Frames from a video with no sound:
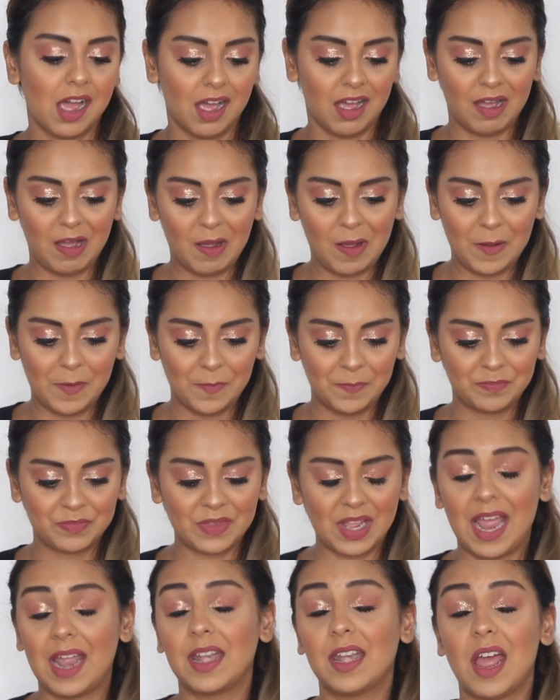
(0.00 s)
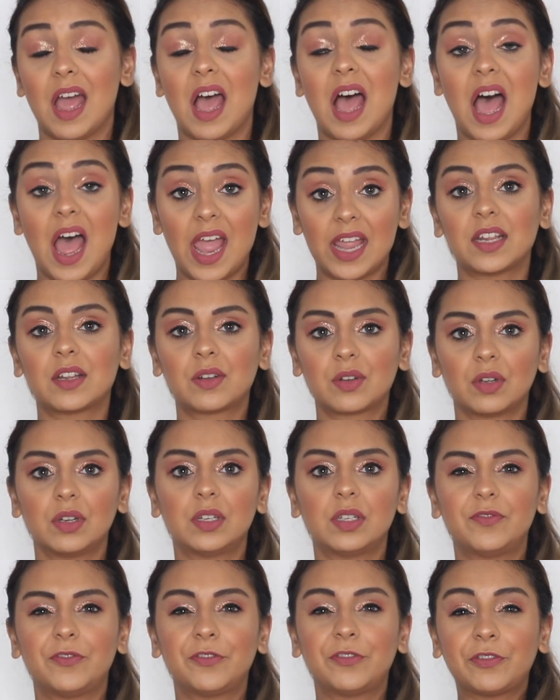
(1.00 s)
And I could